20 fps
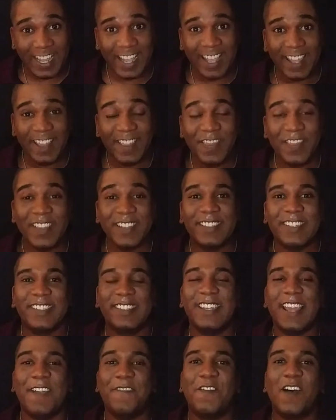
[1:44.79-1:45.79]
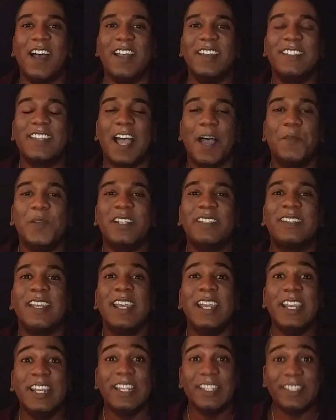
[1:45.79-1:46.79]
again, this is Stephen Thomas,
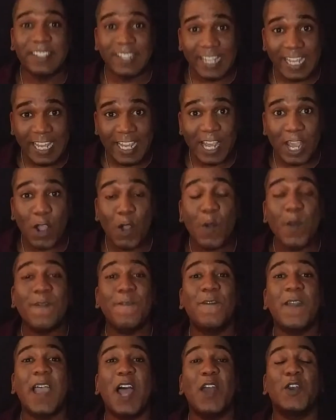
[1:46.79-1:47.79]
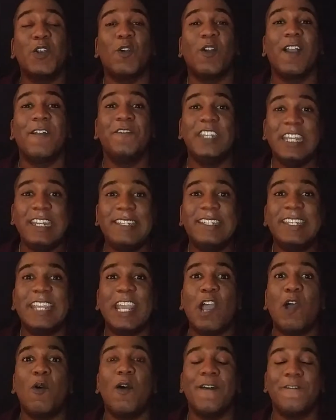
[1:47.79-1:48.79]
CEO and founder of
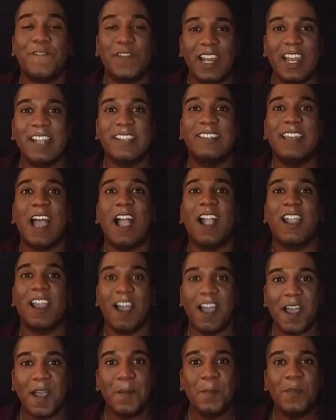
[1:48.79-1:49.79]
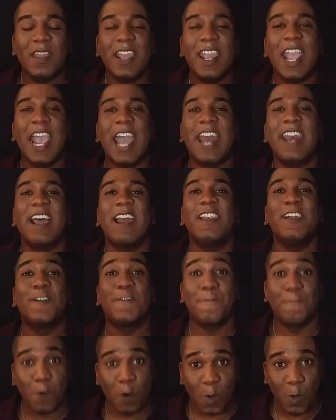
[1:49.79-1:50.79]
DTOaffiliates.com, and I
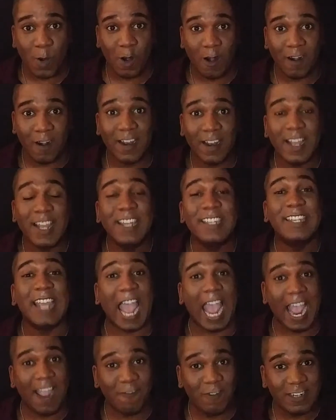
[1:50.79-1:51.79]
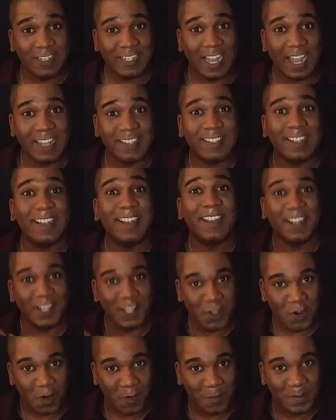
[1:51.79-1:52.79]
look forward to advertising
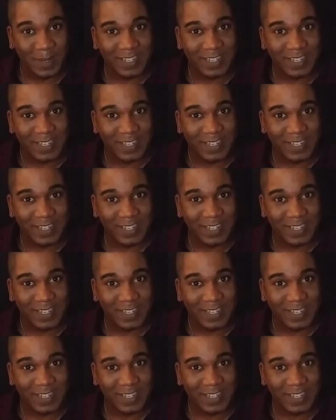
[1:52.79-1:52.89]
your